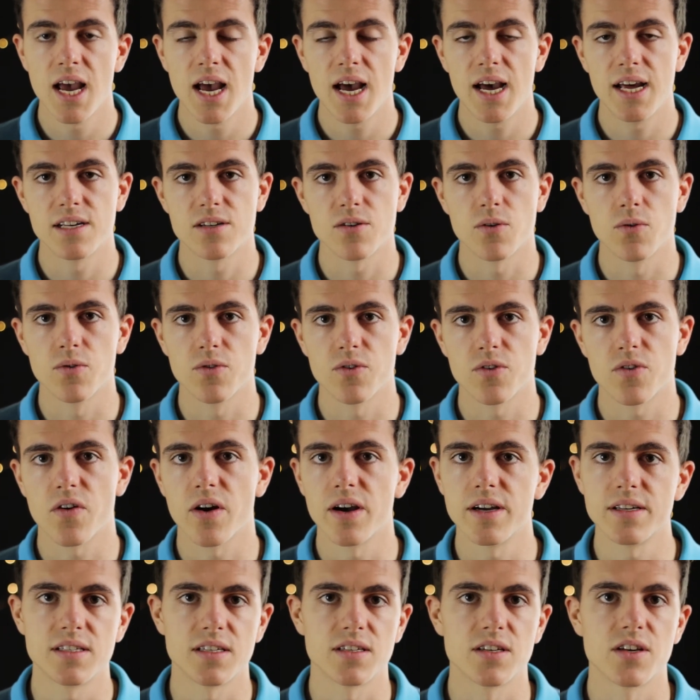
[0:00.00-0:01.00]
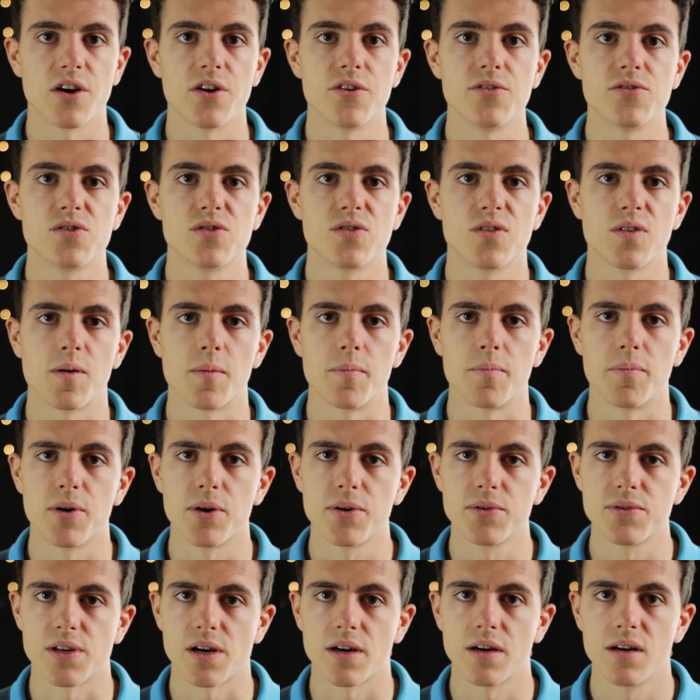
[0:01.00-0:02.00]
and all the credit goes to the
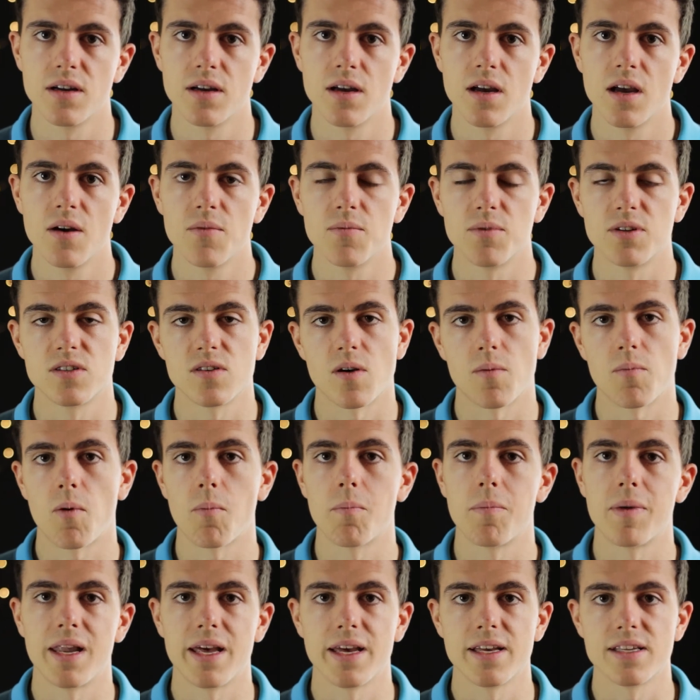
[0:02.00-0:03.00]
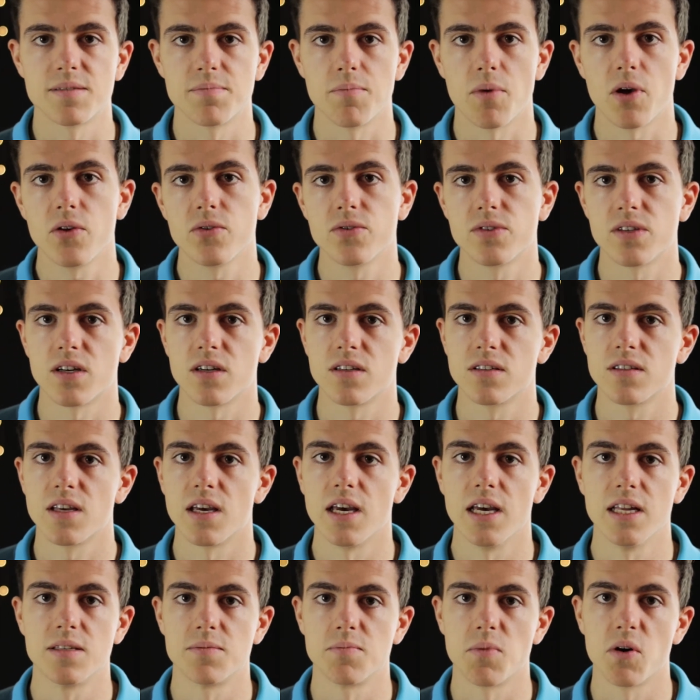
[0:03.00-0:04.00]
composer. When someone plays Mozart,
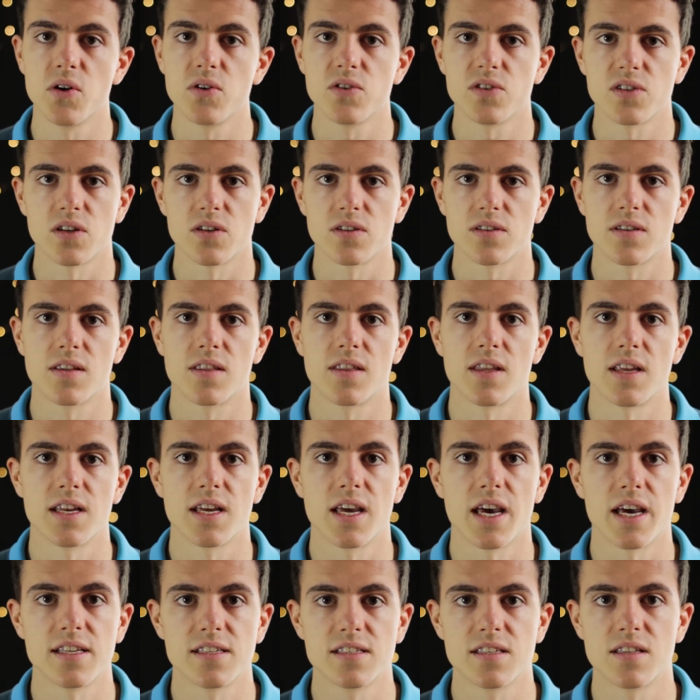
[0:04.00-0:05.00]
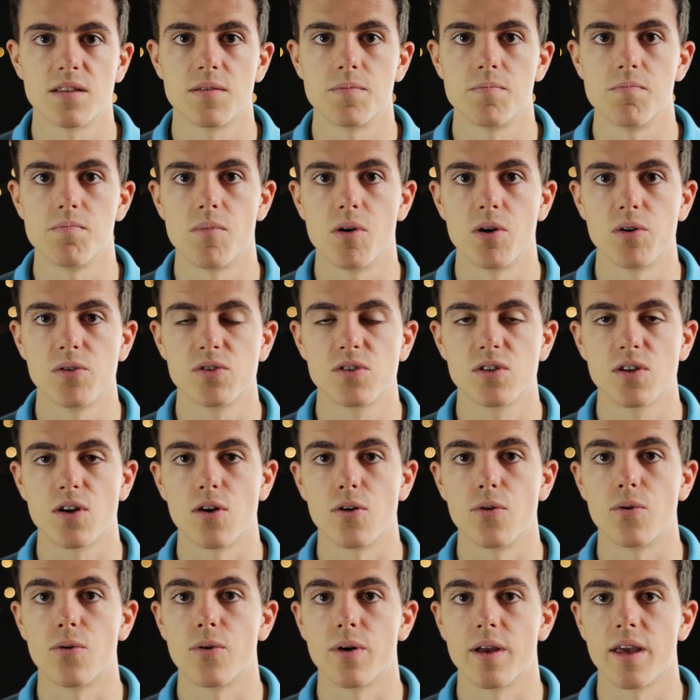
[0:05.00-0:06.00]
it's Mozart that gets the most
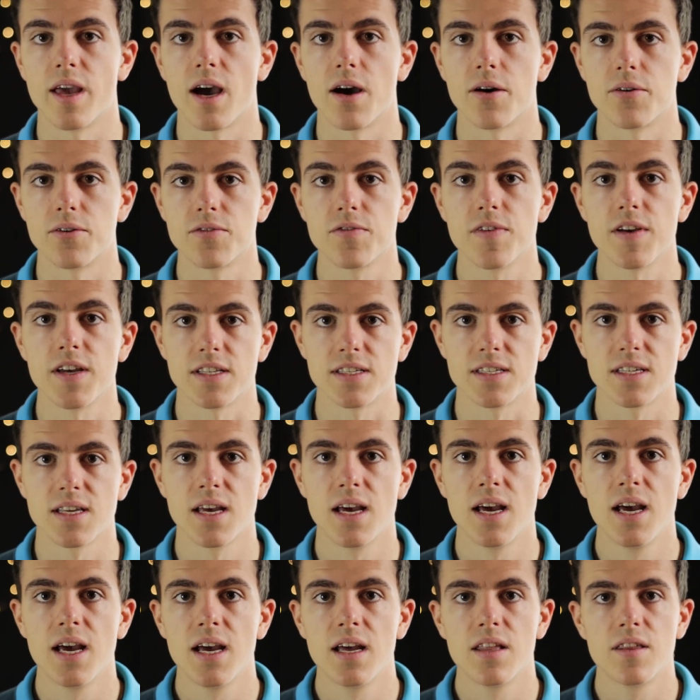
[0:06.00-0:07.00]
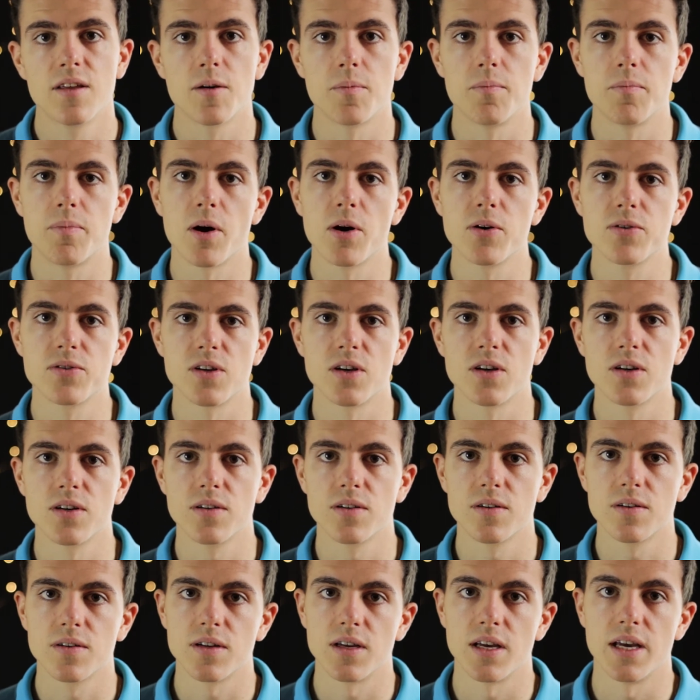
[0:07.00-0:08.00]
glory out of it. The composer
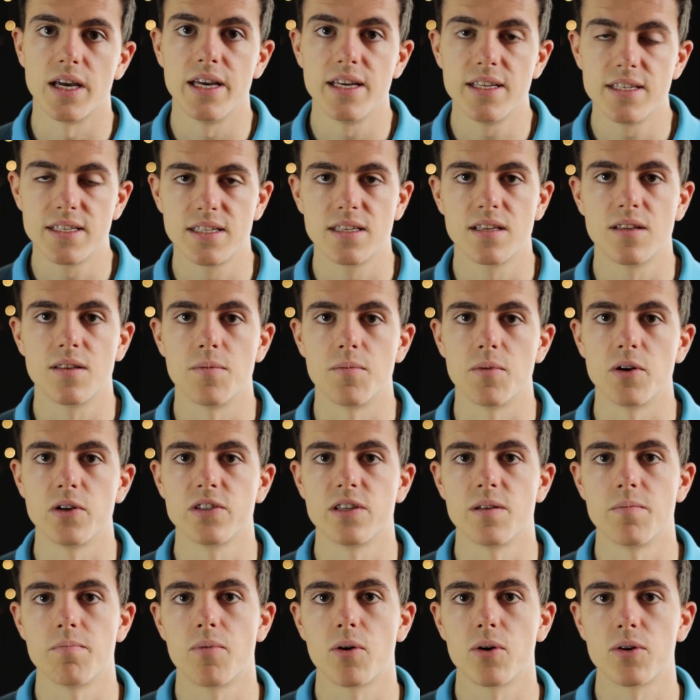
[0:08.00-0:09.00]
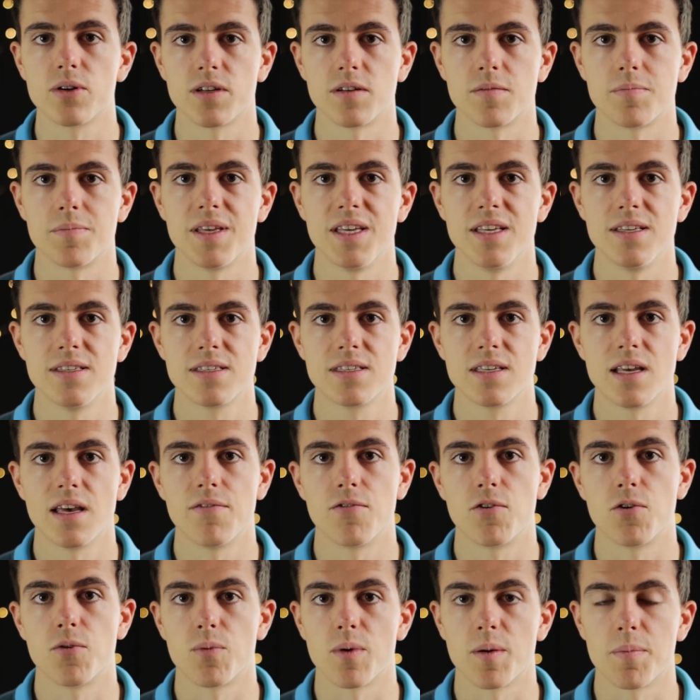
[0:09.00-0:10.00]
is the most important piece.
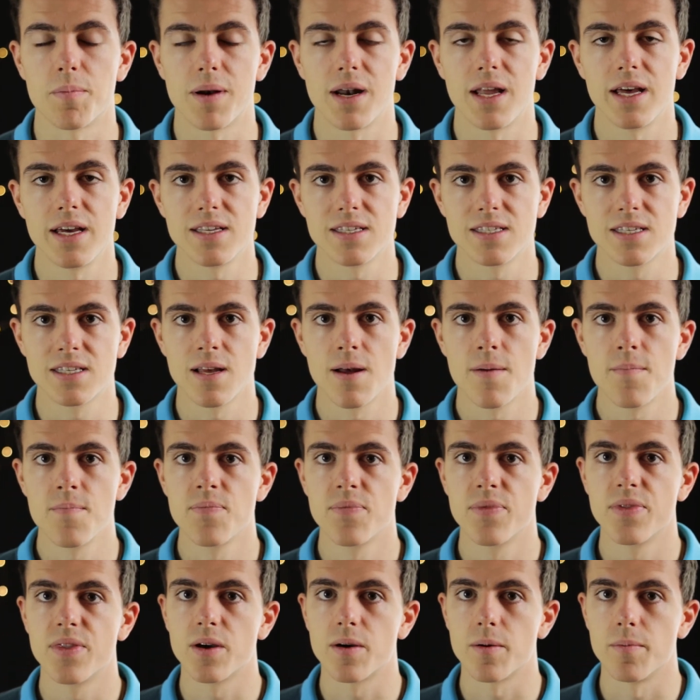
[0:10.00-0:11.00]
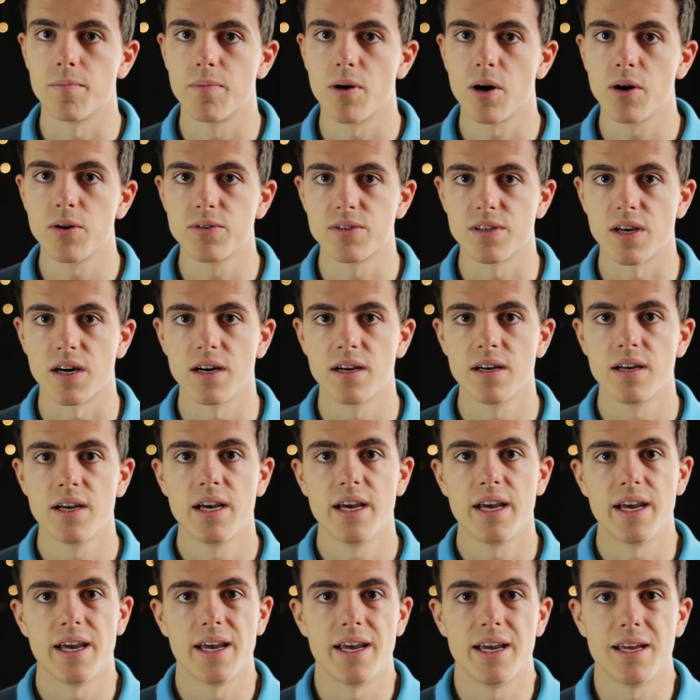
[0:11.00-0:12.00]
If you replace the composer,
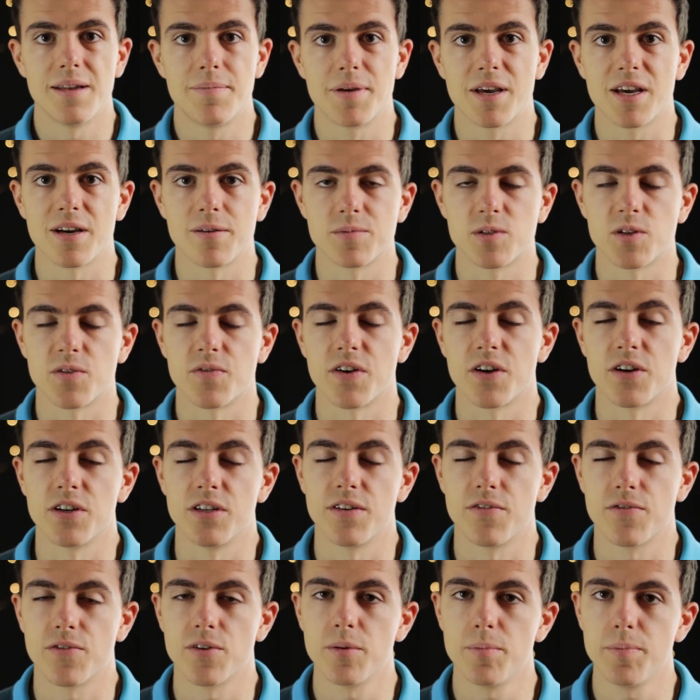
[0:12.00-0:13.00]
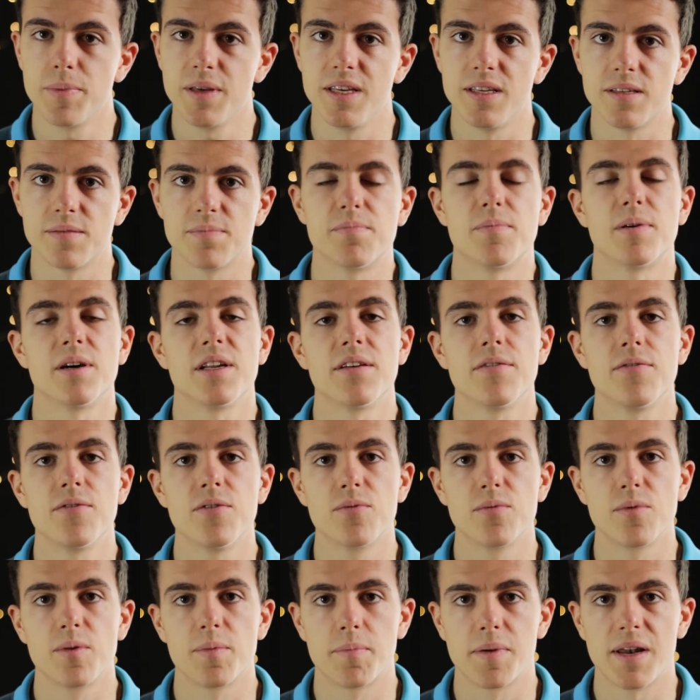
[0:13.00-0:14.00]
it becomes a very different piece. But if you
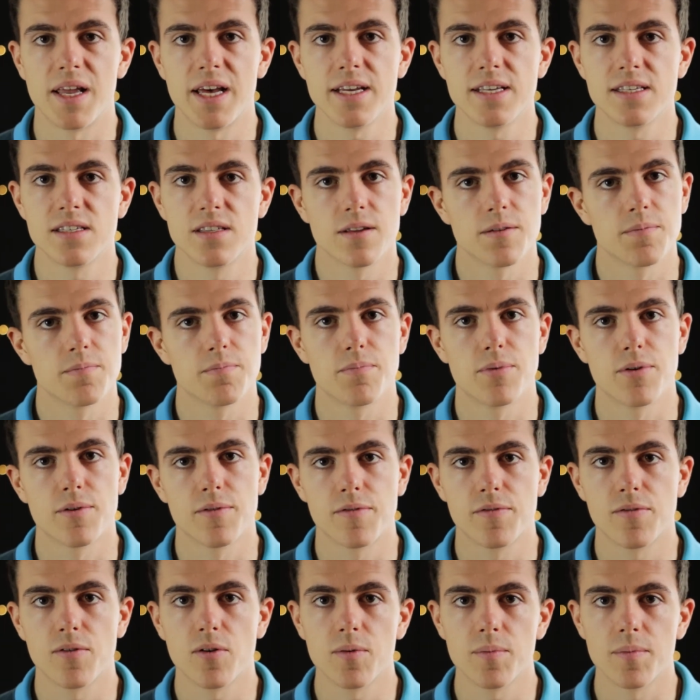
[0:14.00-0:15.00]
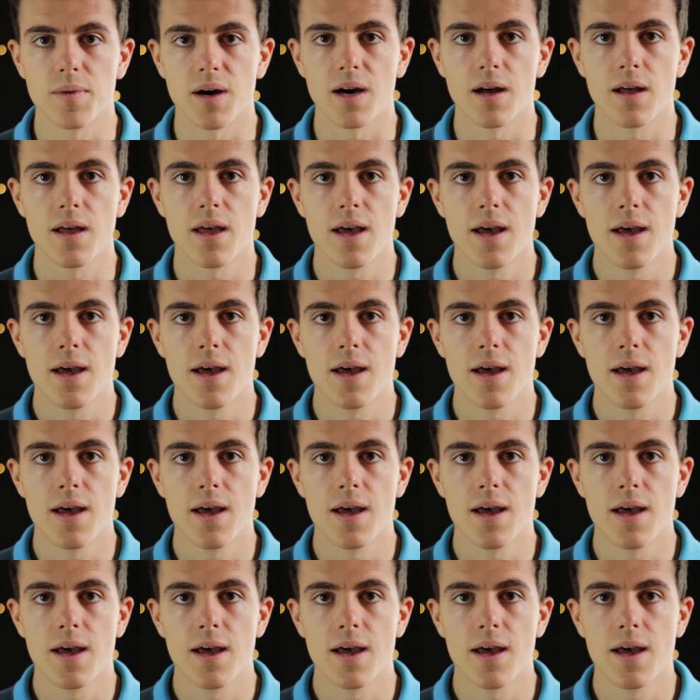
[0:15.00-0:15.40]
replace the performer,